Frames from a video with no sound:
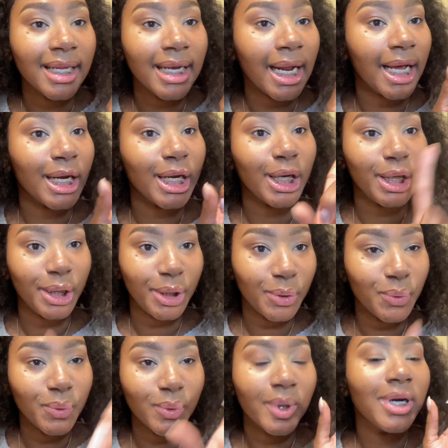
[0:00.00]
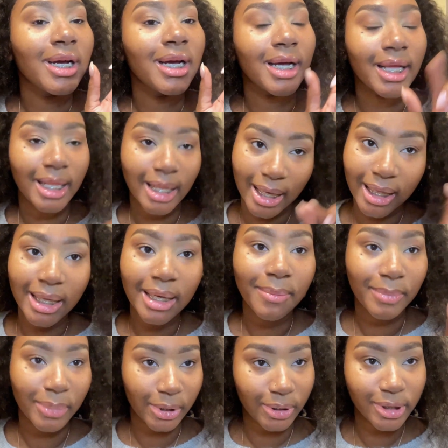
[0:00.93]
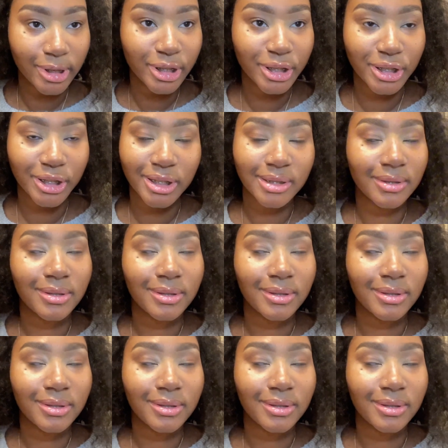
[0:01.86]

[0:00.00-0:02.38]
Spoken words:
a new clean brush,